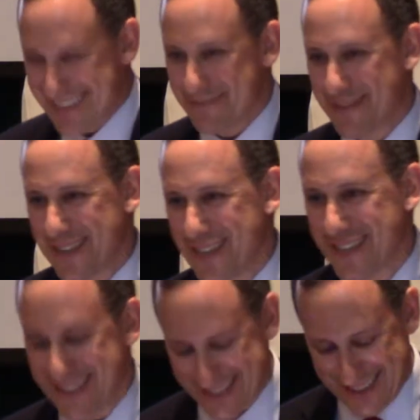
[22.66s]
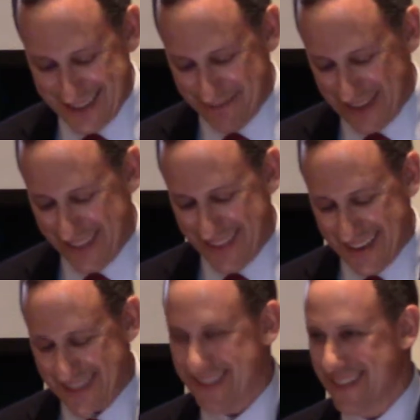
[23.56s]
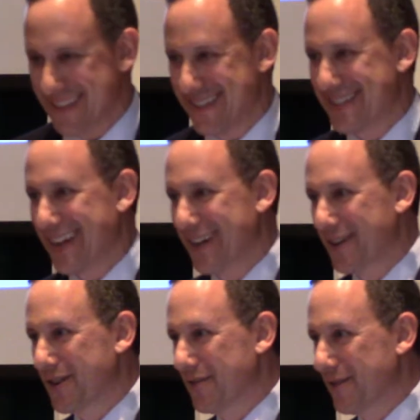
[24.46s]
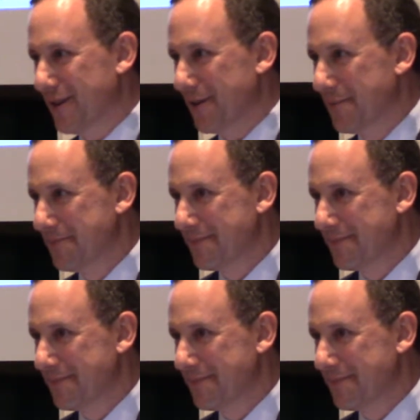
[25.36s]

Please extend my thanks to the entire crew.